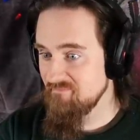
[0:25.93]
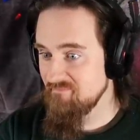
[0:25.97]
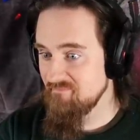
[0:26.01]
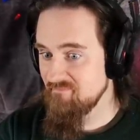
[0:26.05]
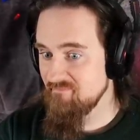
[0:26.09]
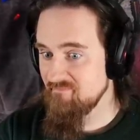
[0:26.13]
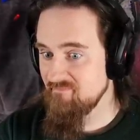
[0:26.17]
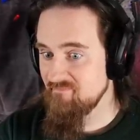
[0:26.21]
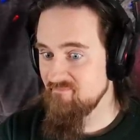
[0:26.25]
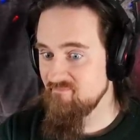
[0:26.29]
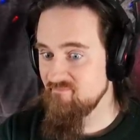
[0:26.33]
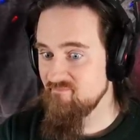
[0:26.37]

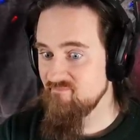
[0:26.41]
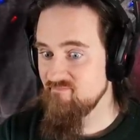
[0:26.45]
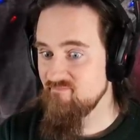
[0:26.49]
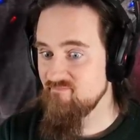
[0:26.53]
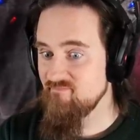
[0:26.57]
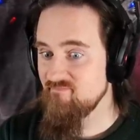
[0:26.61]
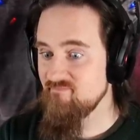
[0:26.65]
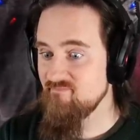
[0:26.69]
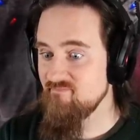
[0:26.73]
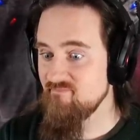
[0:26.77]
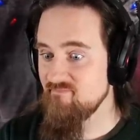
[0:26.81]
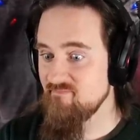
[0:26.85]

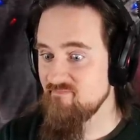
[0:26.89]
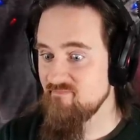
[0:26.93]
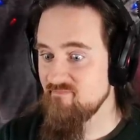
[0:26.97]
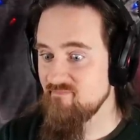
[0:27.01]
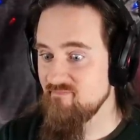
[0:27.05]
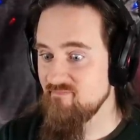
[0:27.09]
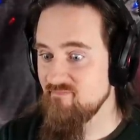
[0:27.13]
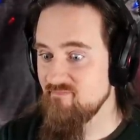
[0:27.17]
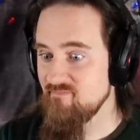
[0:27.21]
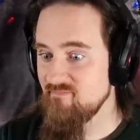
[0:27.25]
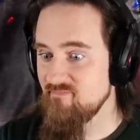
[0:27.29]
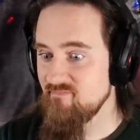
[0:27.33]

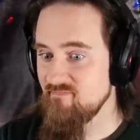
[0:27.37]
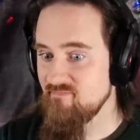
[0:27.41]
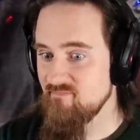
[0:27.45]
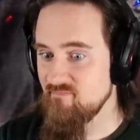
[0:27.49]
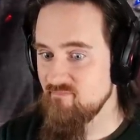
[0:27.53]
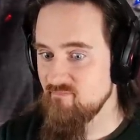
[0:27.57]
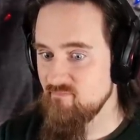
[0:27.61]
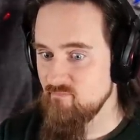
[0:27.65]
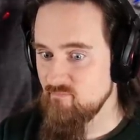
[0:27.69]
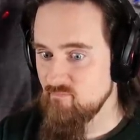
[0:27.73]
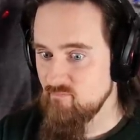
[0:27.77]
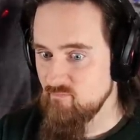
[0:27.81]

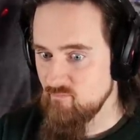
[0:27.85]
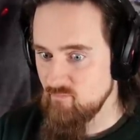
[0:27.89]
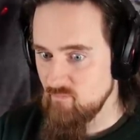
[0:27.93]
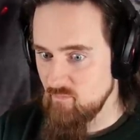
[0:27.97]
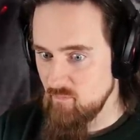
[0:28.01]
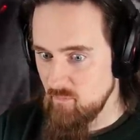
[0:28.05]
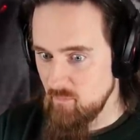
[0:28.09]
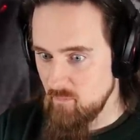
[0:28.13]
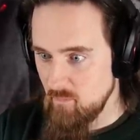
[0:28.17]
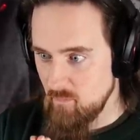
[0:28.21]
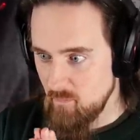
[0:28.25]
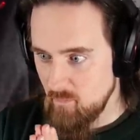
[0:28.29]

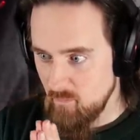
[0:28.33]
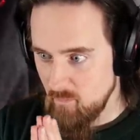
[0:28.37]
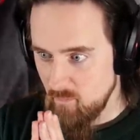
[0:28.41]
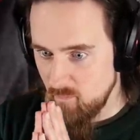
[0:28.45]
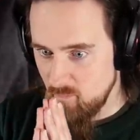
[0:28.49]
No one is speaking in this clip.